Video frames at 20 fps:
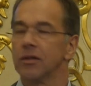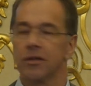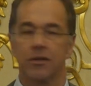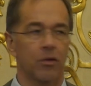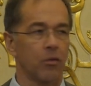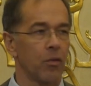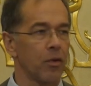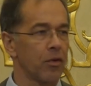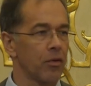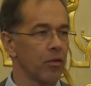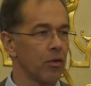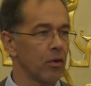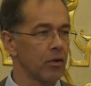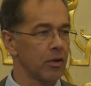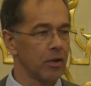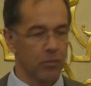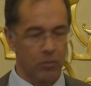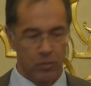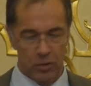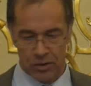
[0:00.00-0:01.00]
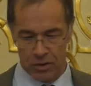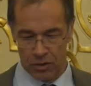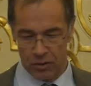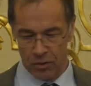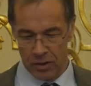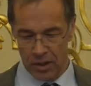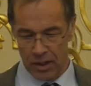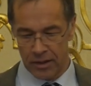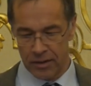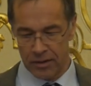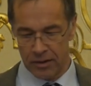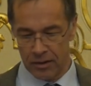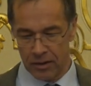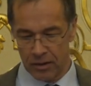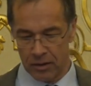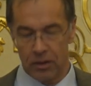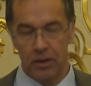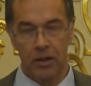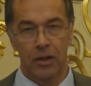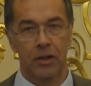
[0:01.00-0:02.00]
So we thought it was a good
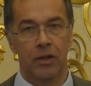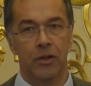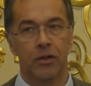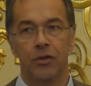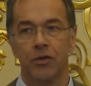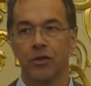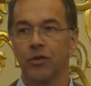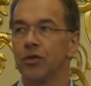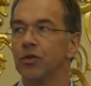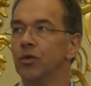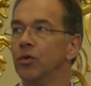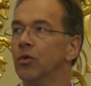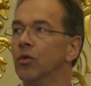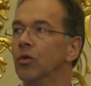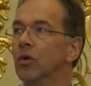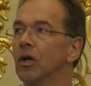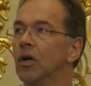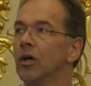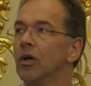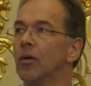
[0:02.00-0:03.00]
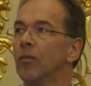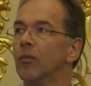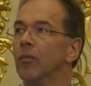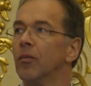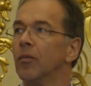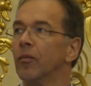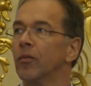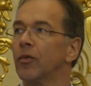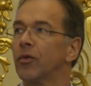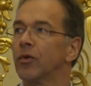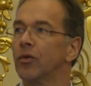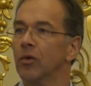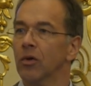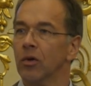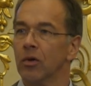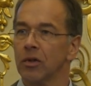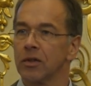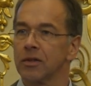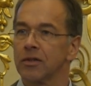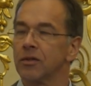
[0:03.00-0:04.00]
idea to
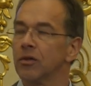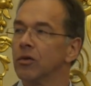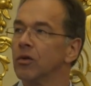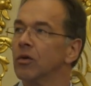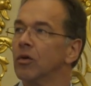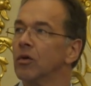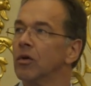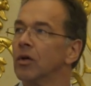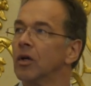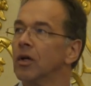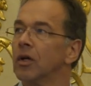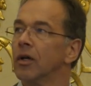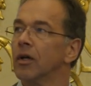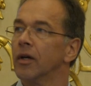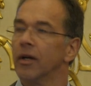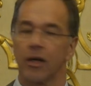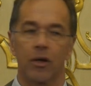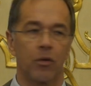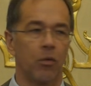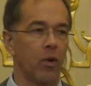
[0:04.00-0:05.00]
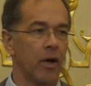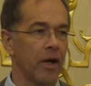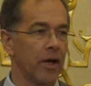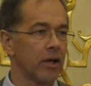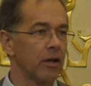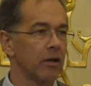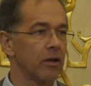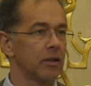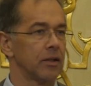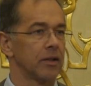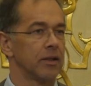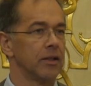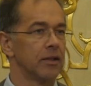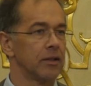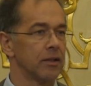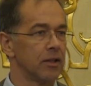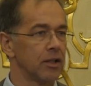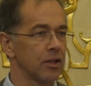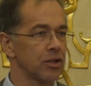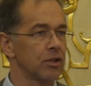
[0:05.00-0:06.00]
also acquire
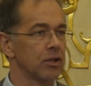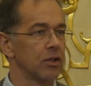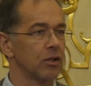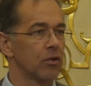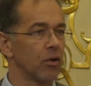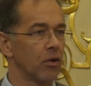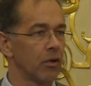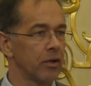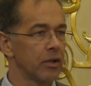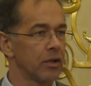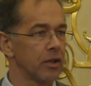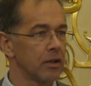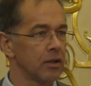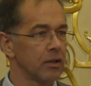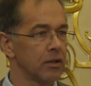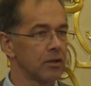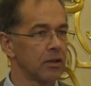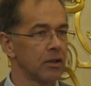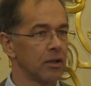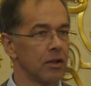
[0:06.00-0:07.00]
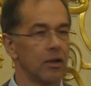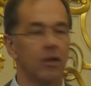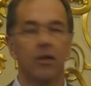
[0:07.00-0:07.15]
international content